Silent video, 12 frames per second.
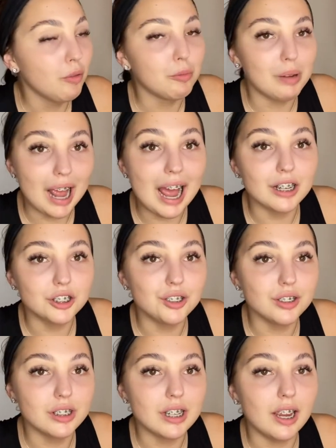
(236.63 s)
or my ex
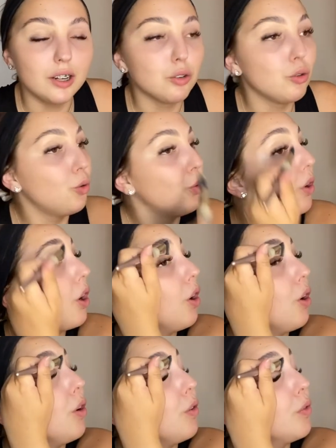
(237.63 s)
used to take all
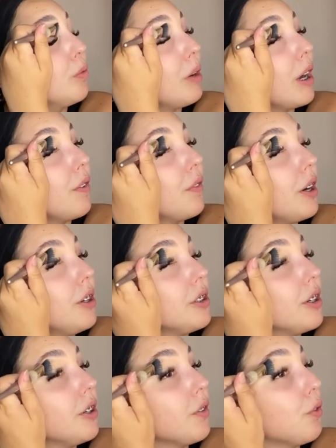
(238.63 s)
of my
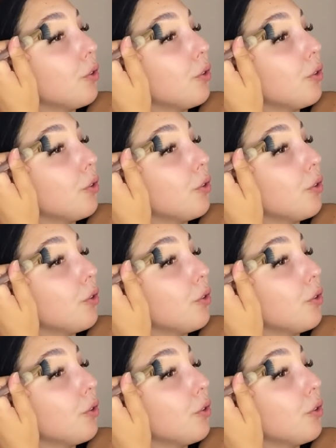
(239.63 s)
photos